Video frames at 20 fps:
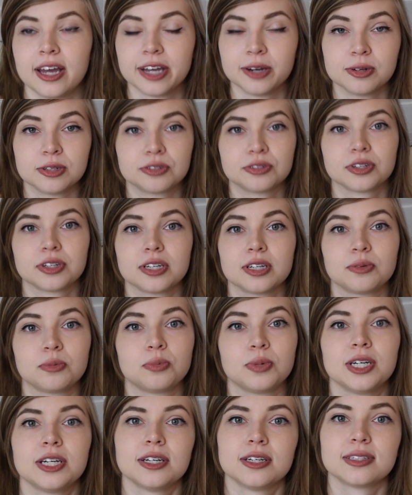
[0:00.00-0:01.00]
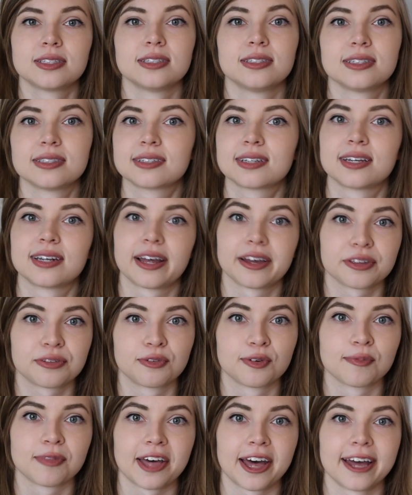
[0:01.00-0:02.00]
it was really weird to disconnect
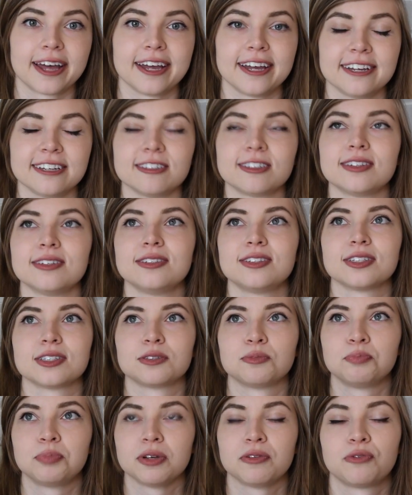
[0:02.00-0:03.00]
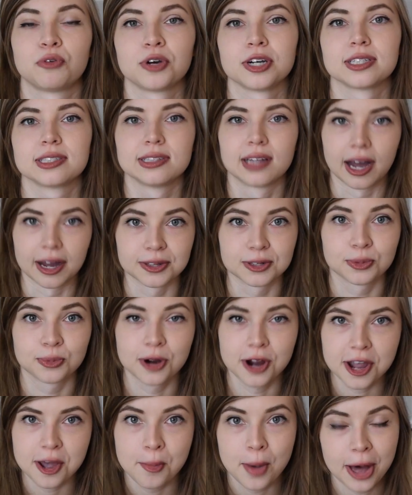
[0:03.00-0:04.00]
from that and to just be forced not to
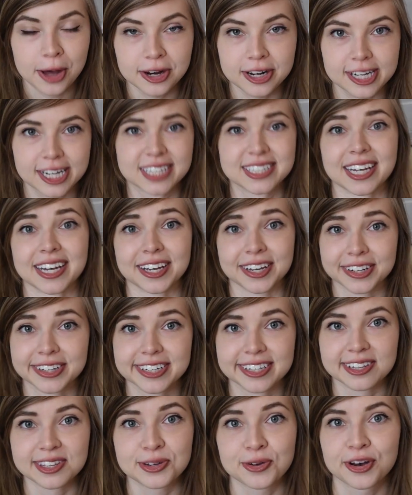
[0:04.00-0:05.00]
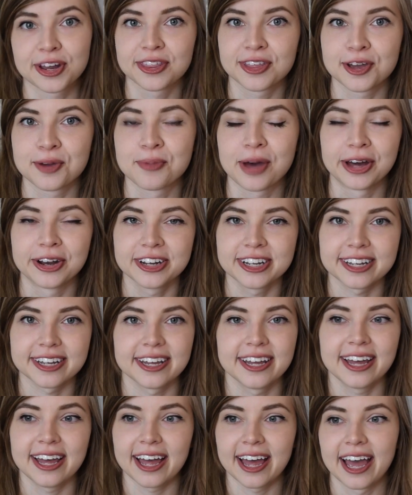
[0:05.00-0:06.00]
worry about it because I couldn't do anything about it,
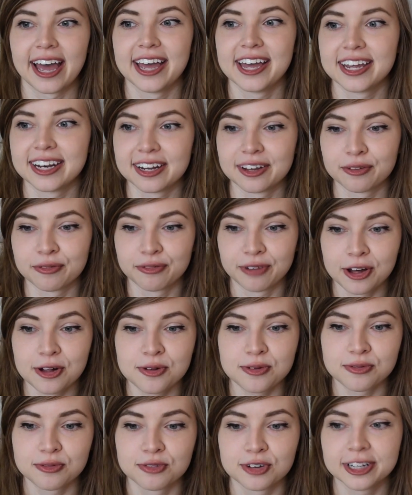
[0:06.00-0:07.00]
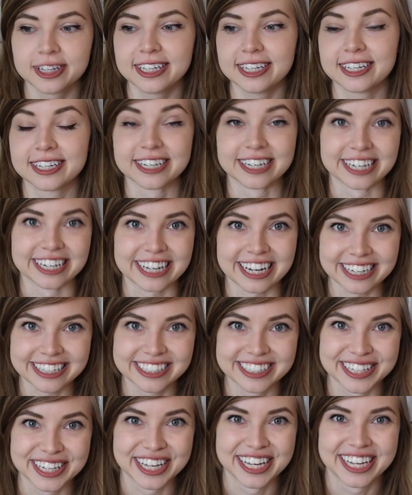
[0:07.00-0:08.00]
and it felt really good
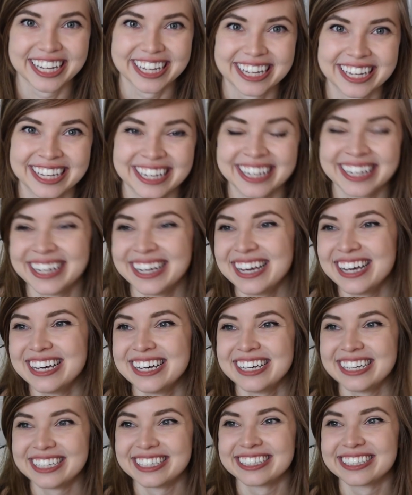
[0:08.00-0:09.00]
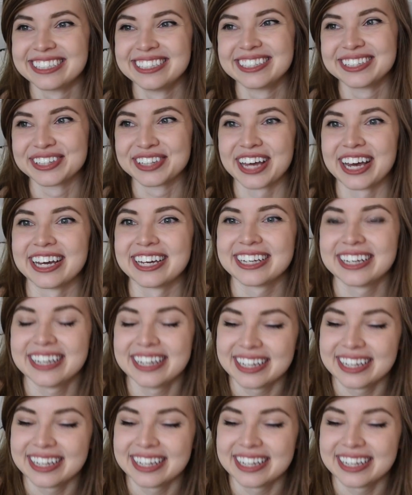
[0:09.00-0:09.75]
actually to do that.